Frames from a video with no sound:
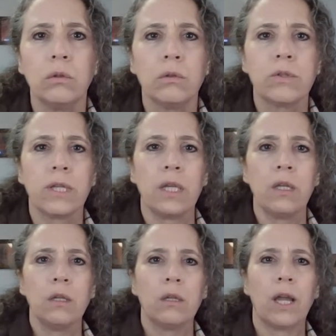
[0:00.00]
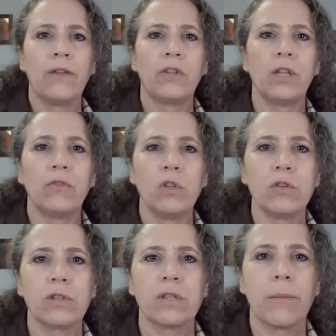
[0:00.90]
See, I have to even
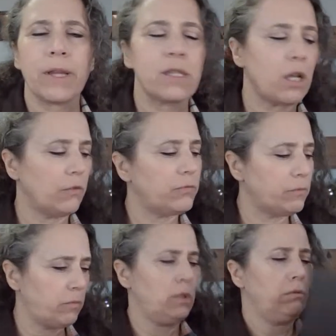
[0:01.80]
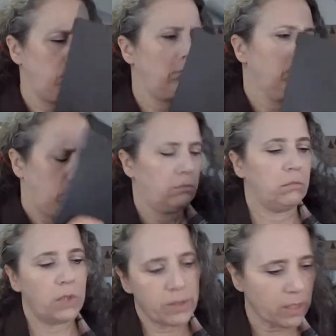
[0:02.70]
use this on myself
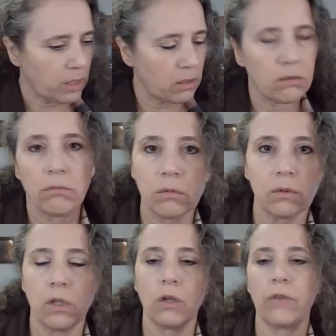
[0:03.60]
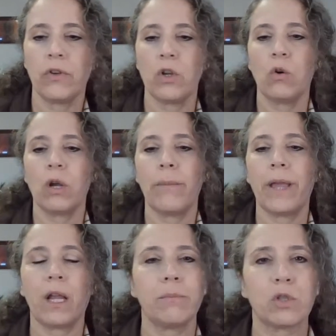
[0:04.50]
because I don't even know where I'm
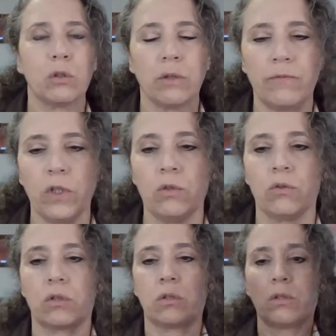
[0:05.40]
at. I'm so confused.